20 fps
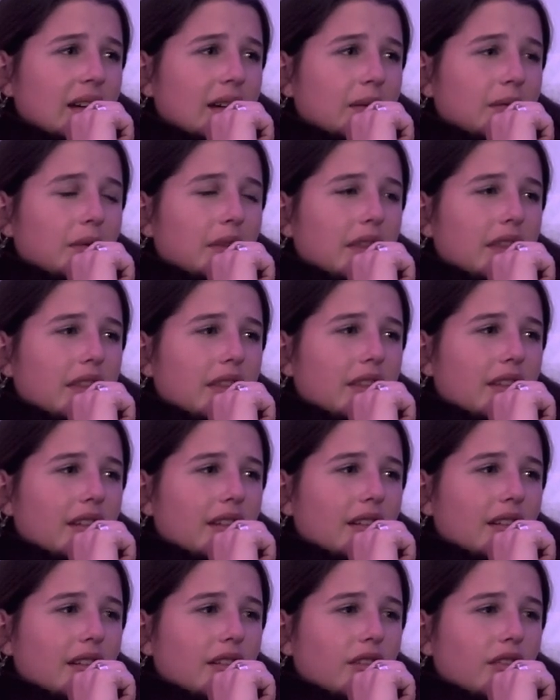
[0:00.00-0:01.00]
with
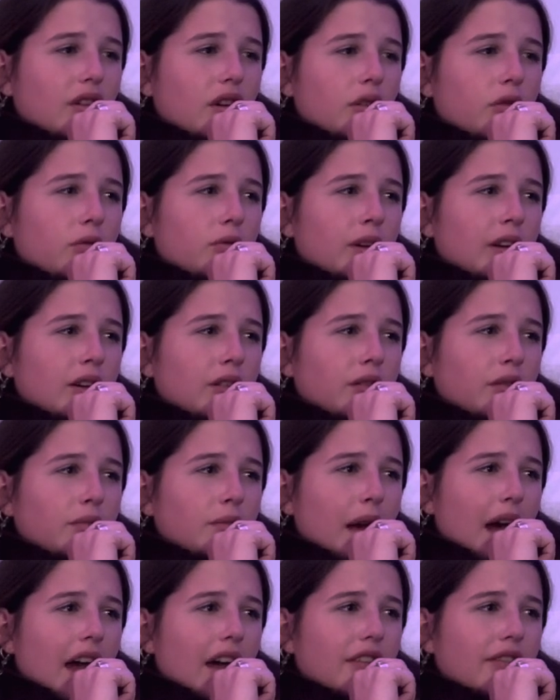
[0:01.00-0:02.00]
no real
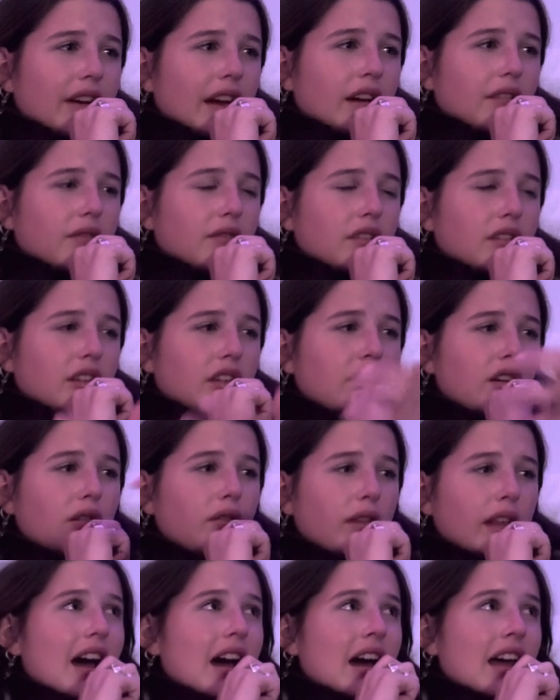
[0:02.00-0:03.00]
background.
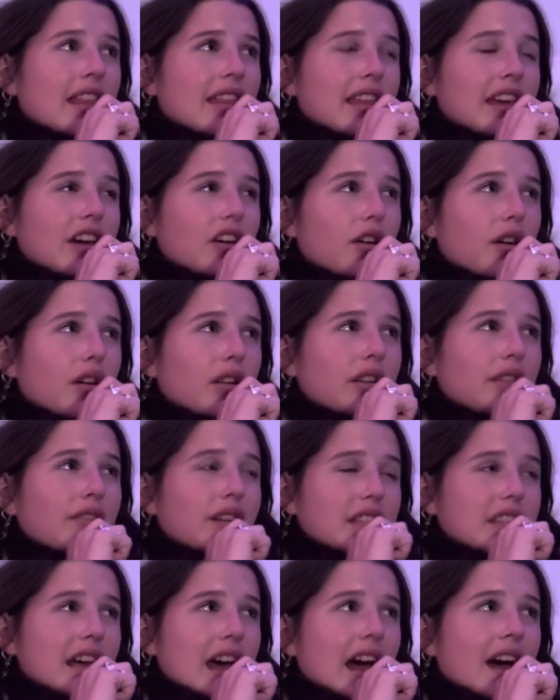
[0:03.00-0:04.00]
I think all of
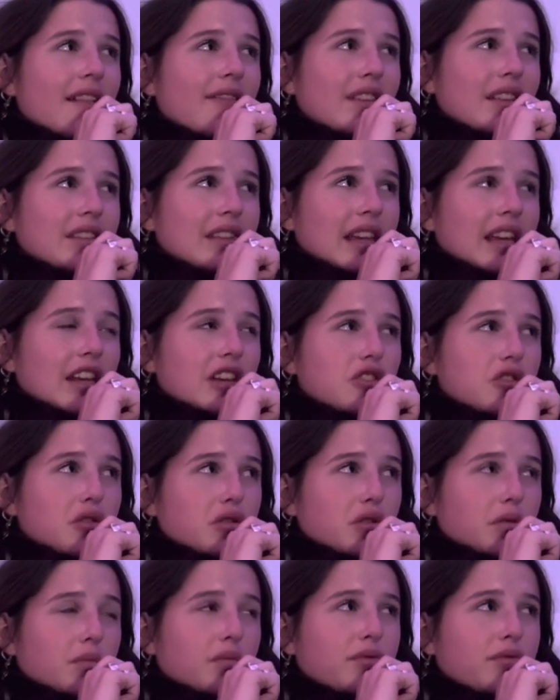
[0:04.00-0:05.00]
us have this like
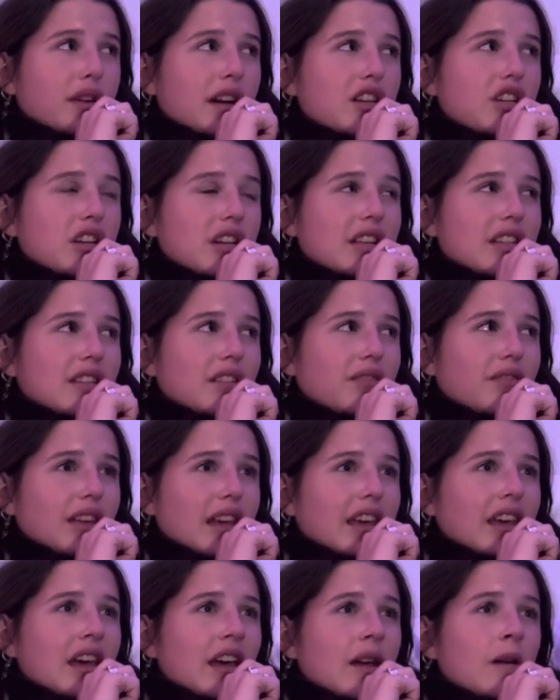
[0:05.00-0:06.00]
internal prejudice of
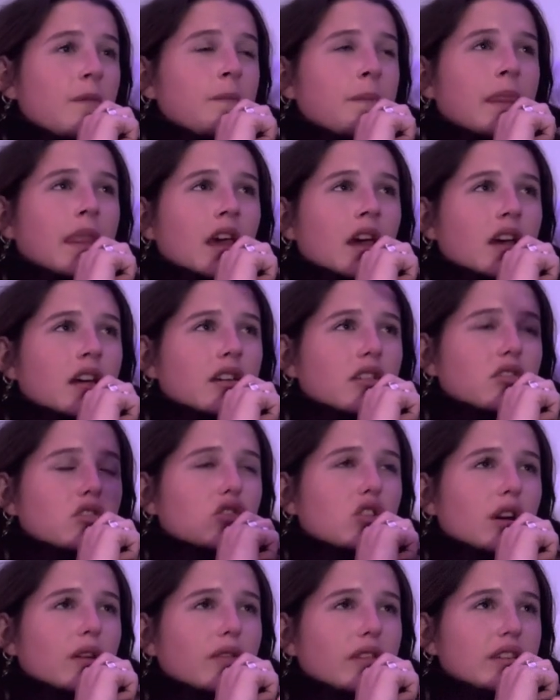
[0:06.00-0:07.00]
like
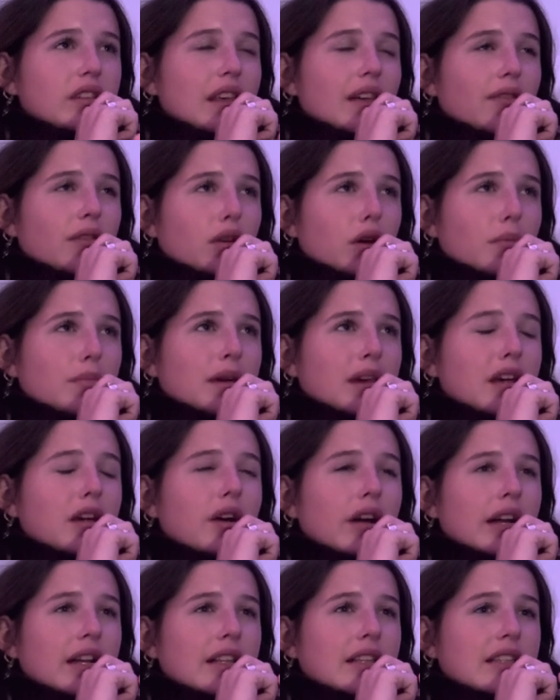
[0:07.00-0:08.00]
surface level
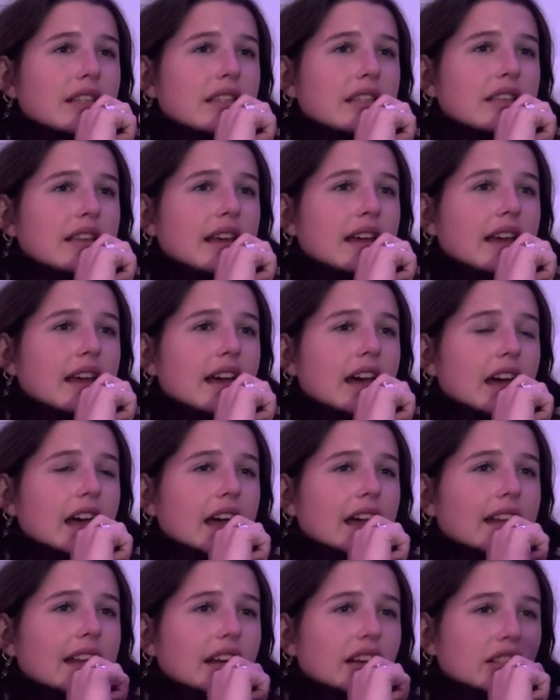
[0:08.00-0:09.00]
appearance
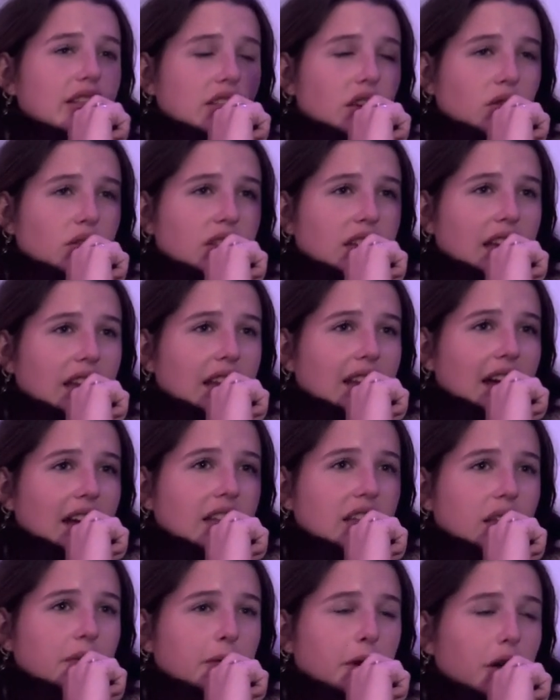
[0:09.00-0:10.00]
and associating that
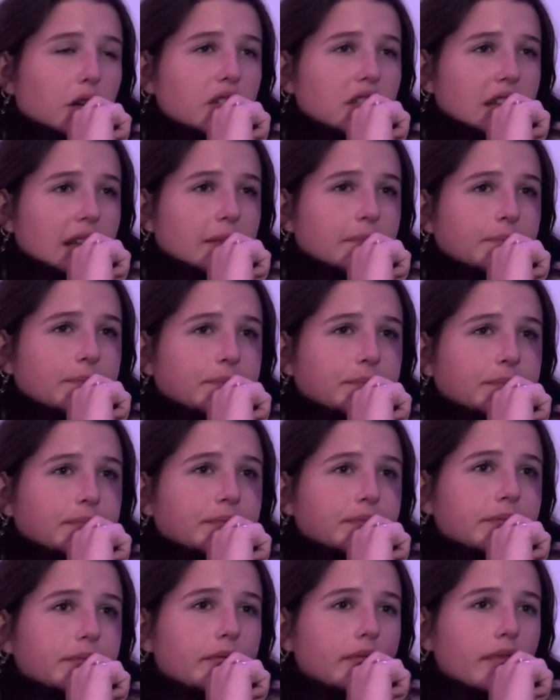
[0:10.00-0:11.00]
to the person.
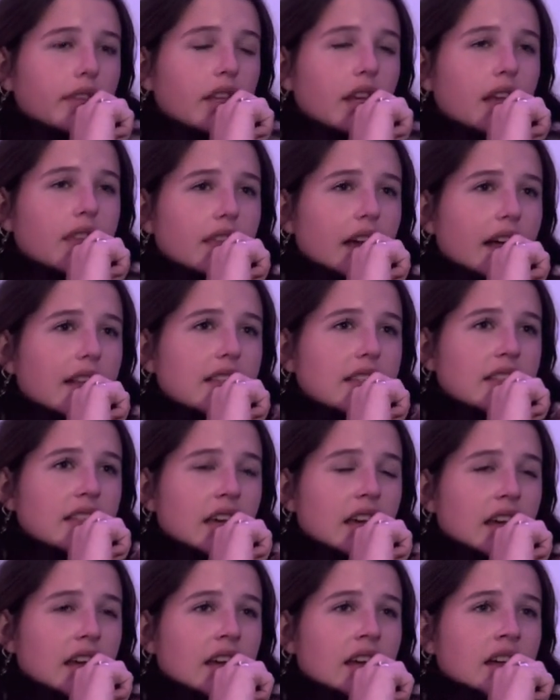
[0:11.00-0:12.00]
And that's
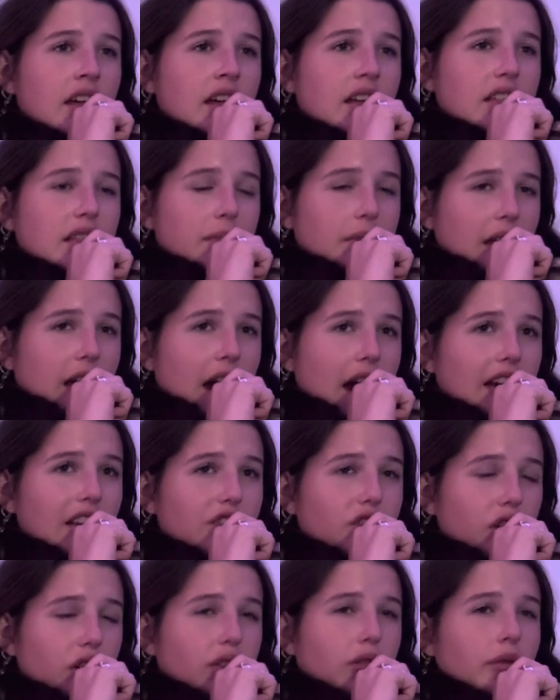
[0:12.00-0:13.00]
something I
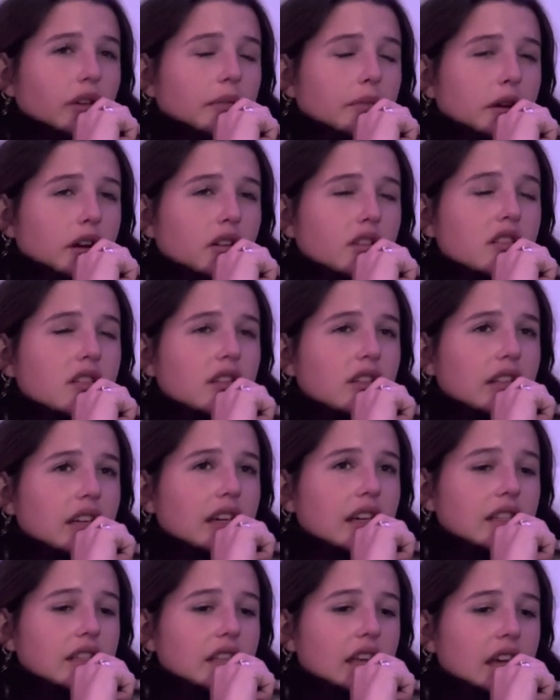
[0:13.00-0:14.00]
struggle with
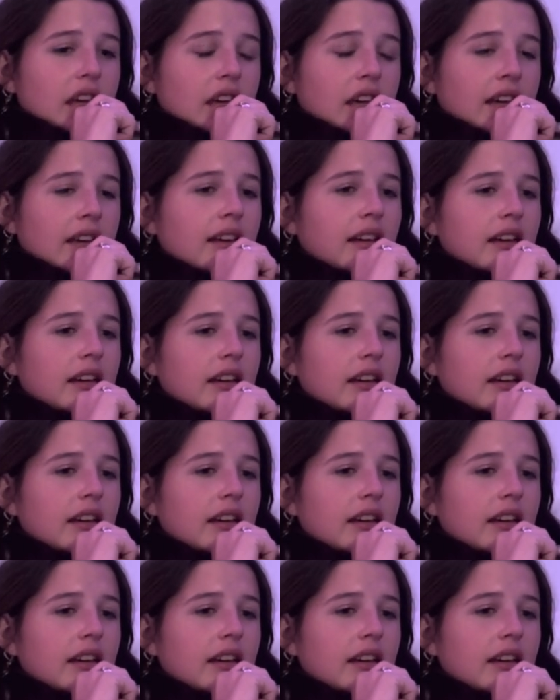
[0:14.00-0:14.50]
personally is like,